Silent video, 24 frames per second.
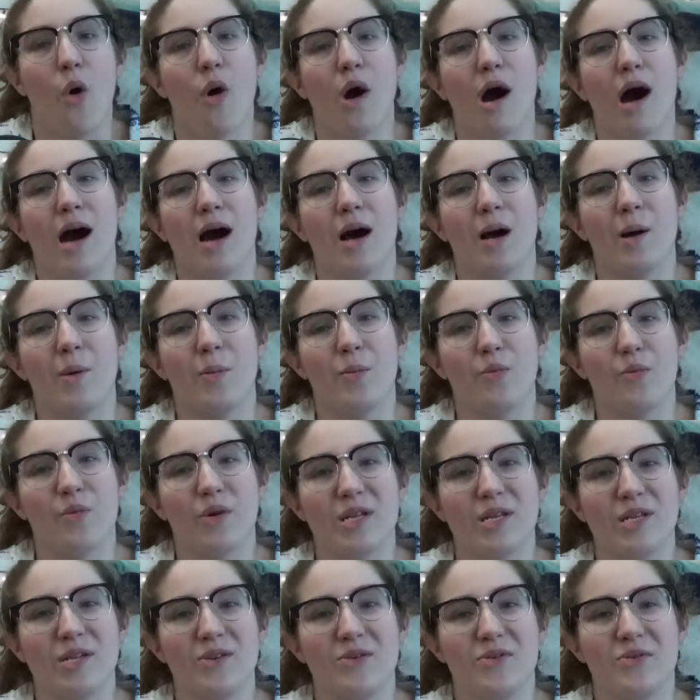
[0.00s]

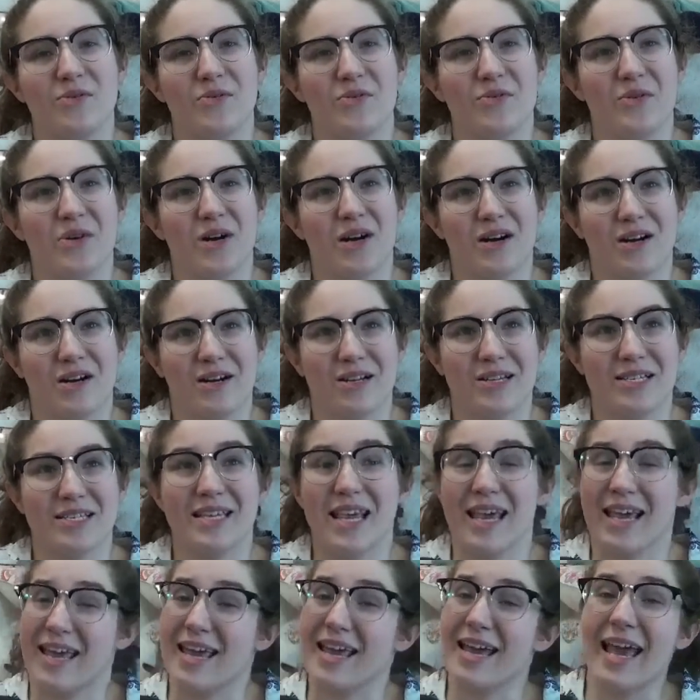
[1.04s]
when you are
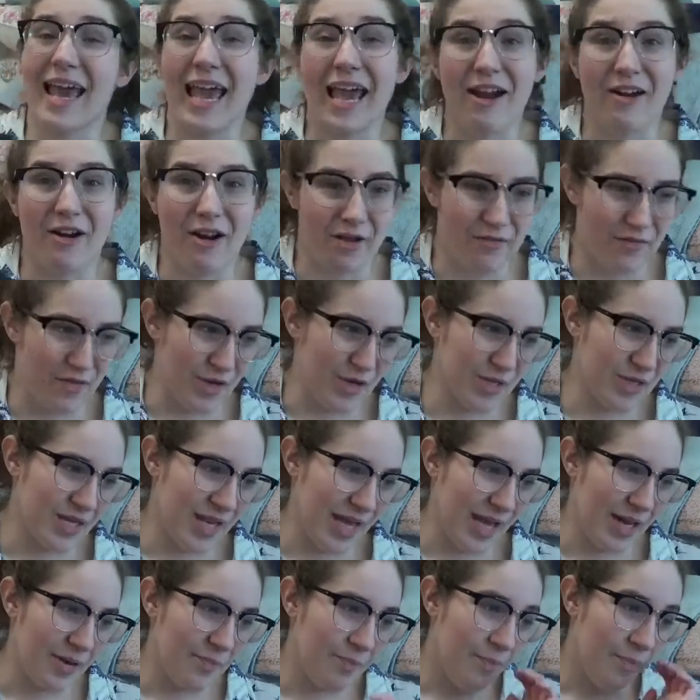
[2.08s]
taking care of your
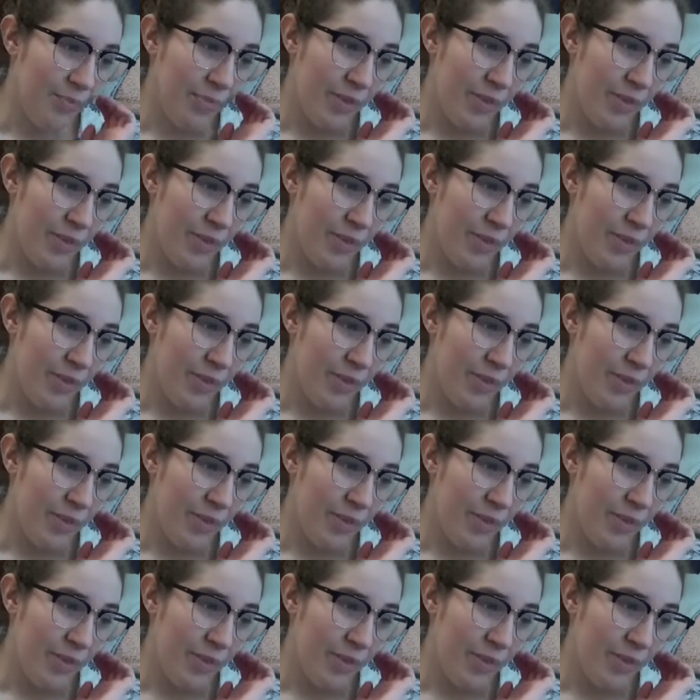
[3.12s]
skin.